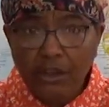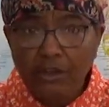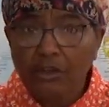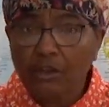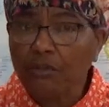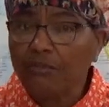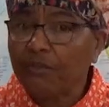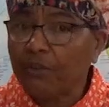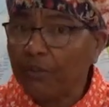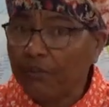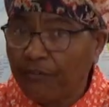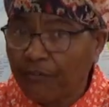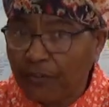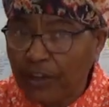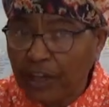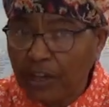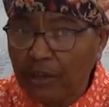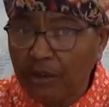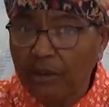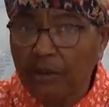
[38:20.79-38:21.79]
to
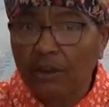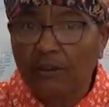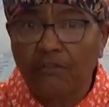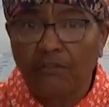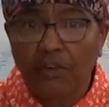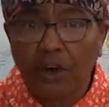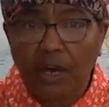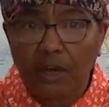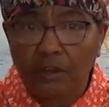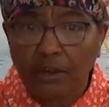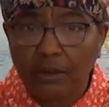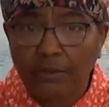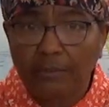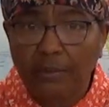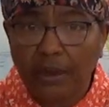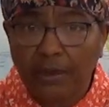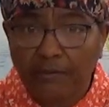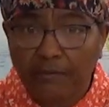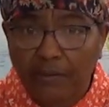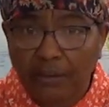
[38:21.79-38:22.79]
fulfill the volume
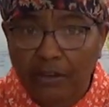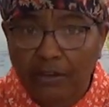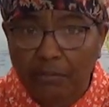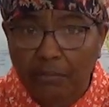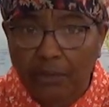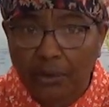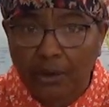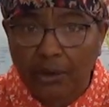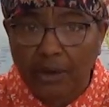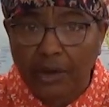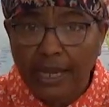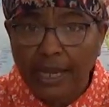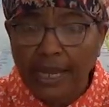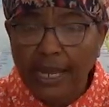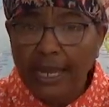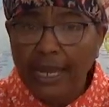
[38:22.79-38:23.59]
of this book